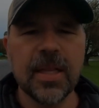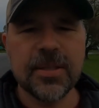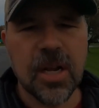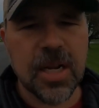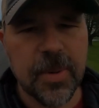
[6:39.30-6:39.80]

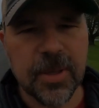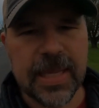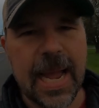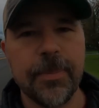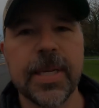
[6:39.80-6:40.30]
let's talk
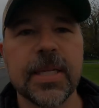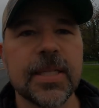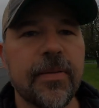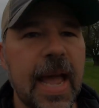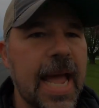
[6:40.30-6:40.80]
about that
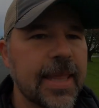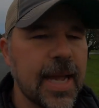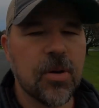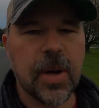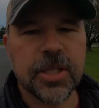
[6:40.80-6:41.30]
because I've had
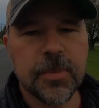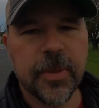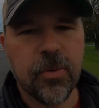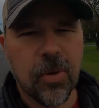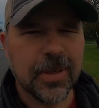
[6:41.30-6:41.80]
that question
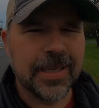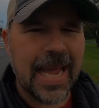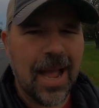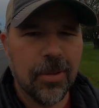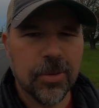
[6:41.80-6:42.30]
before.
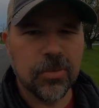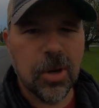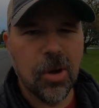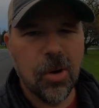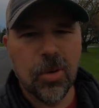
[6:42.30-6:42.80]
Down the
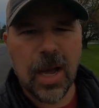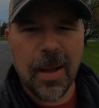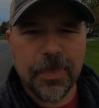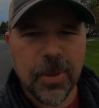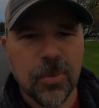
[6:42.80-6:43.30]
road,
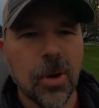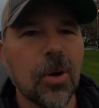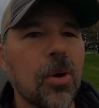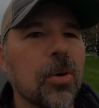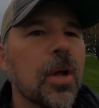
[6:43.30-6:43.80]
up the
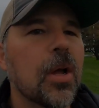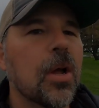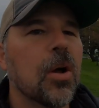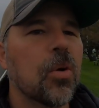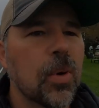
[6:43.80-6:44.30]
road,
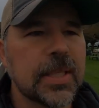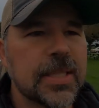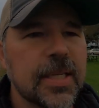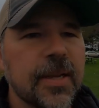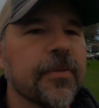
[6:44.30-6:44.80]

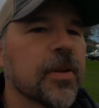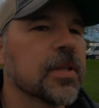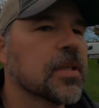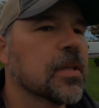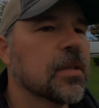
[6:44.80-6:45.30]
what's the
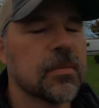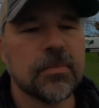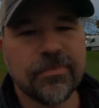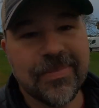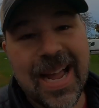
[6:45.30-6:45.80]
difference?
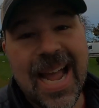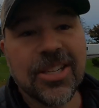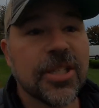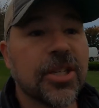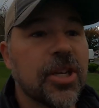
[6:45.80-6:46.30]
I
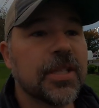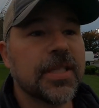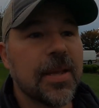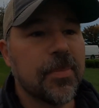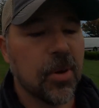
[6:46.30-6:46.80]
actually could
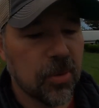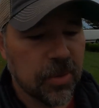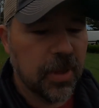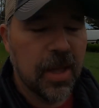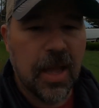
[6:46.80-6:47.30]
say
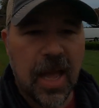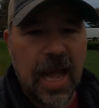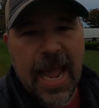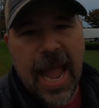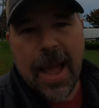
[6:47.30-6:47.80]
both.
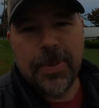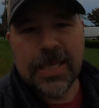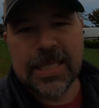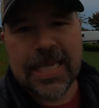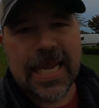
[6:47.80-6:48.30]
I
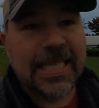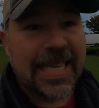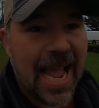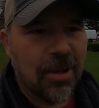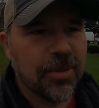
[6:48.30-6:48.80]
happen to say
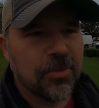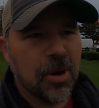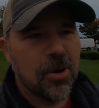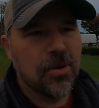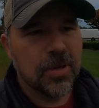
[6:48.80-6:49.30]
down the
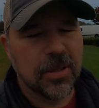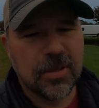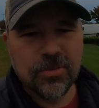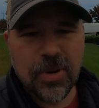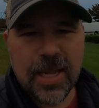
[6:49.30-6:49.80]
road
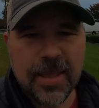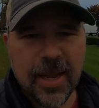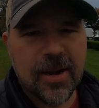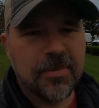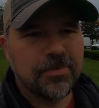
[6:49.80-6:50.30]
right
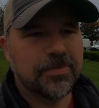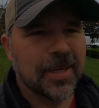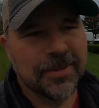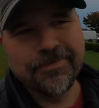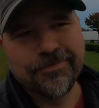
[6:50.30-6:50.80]
there,
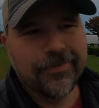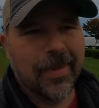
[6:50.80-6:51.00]
but